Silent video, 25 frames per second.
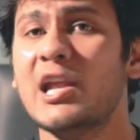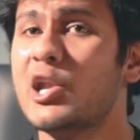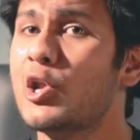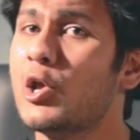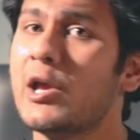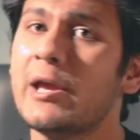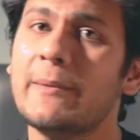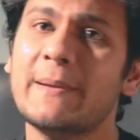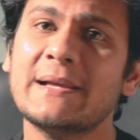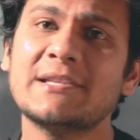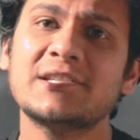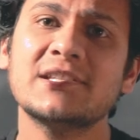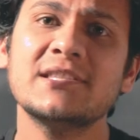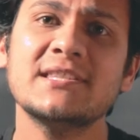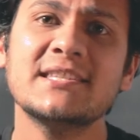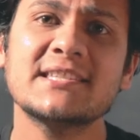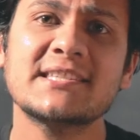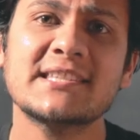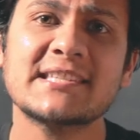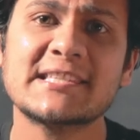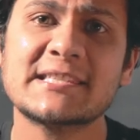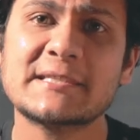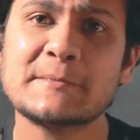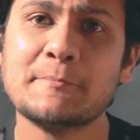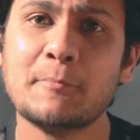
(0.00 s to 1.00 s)
Now imagine
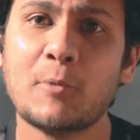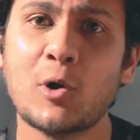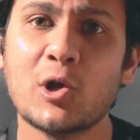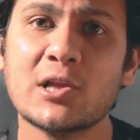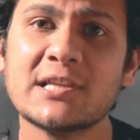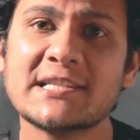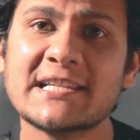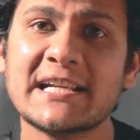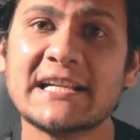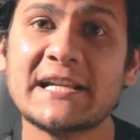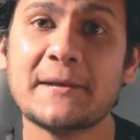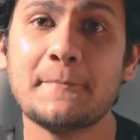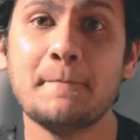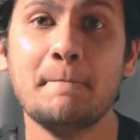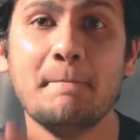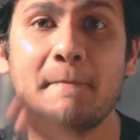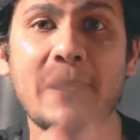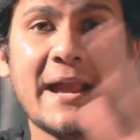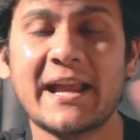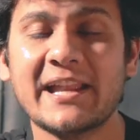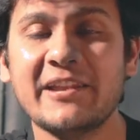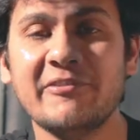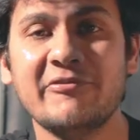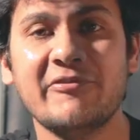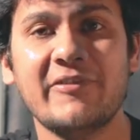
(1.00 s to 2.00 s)
this is a small setup
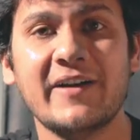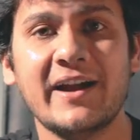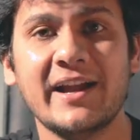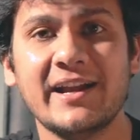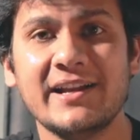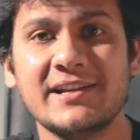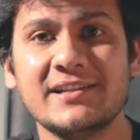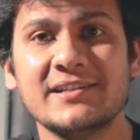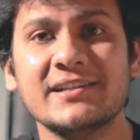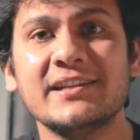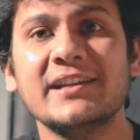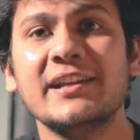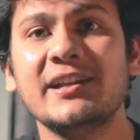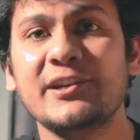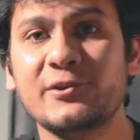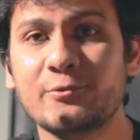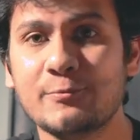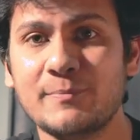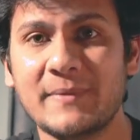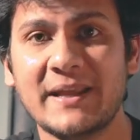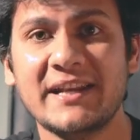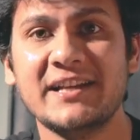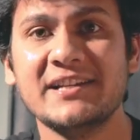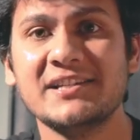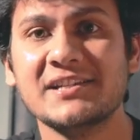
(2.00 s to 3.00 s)
magnified to
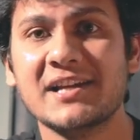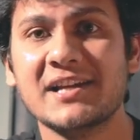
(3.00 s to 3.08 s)
many